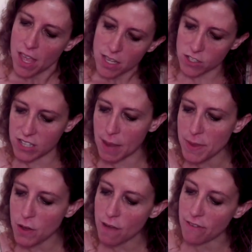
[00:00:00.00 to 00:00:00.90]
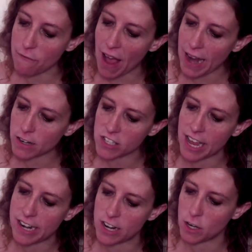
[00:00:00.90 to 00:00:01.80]
So some of you have a fire
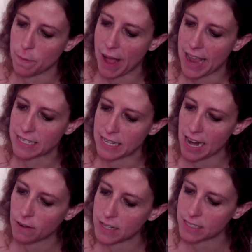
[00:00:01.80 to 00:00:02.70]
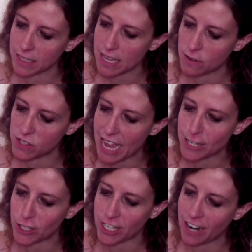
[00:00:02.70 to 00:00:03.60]
sign on your mind, an Aries, Leo,
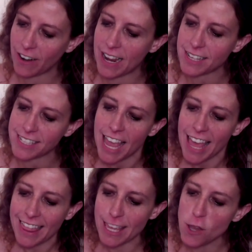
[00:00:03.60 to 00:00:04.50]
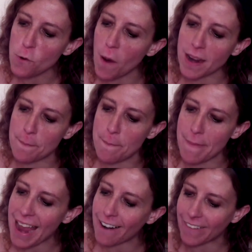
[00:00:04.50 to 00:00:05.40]
Sagittarius that you want to
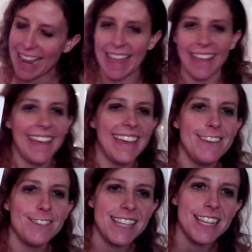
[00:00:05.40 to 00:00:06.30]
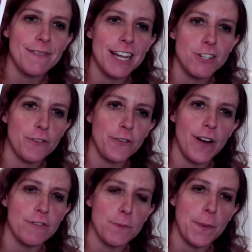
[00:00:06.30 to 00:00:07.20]
marry. You see them as your
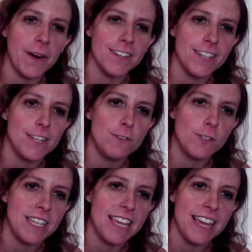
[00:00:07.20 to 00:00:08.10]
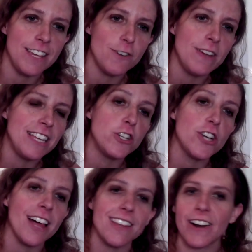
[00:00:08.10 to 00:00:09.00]
forever person. You see
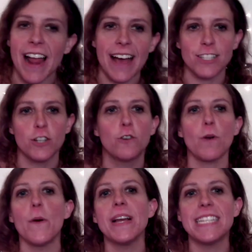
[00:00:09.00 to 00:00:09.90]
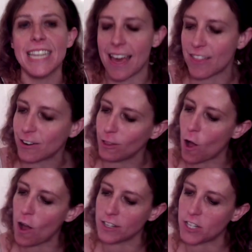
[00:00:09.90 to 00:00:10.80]
each other as growing together
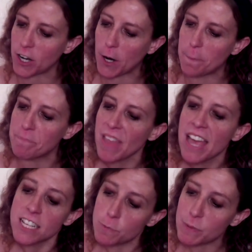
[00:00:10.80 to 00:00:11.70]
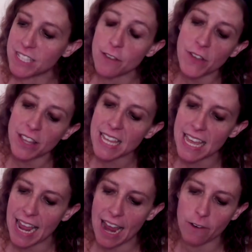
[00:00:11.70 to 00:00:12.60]
long term, specifically
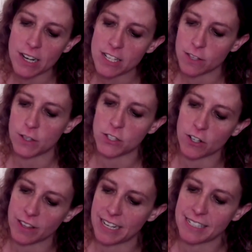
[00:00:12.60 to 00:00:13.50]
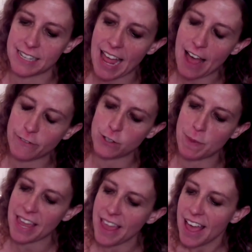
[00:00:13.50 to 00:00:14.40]
at Aries, though it certainly doesn't have to
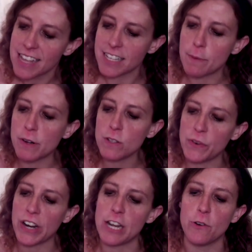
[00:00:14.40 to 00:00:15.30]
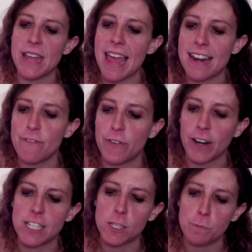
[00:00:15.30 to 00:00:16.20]
be. Someone who's very creative,
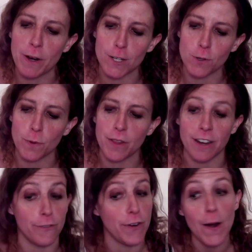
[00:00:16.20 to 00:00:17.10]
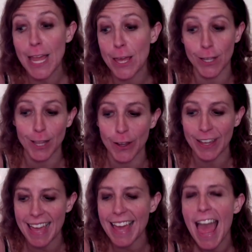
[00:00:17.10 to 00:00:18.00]
very spiritual. They're very good
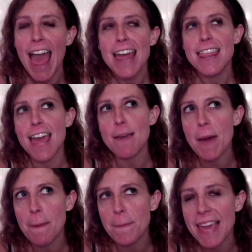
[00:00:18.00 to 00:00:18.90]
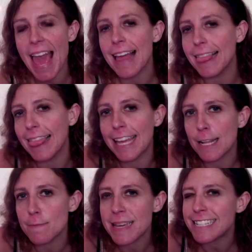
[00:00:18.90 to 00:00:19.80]
looking. They might be a
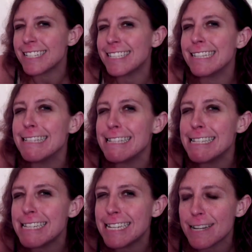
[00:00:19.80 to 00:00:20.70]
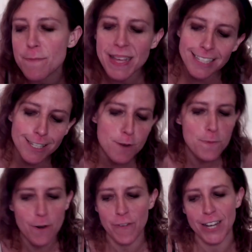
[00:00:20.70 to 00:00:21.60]
little bit, just a little bit
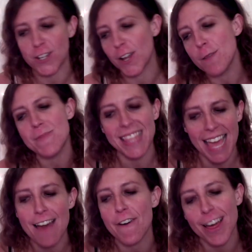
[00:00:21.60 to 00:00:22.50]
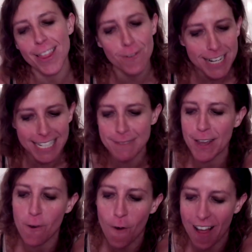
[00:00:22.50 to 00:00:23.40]
superficial, but they have other
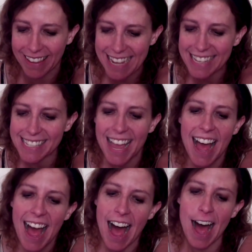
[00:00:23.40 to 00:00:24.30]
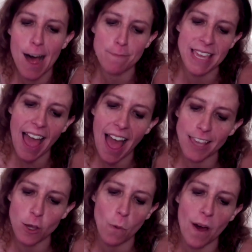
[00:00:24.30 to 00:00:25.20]
redeeming qualities. But yeah,
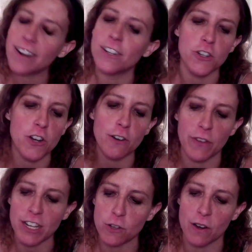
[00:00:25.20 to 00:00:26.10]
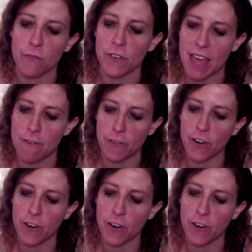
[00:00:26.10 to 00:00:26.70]
you want an assured victory for them.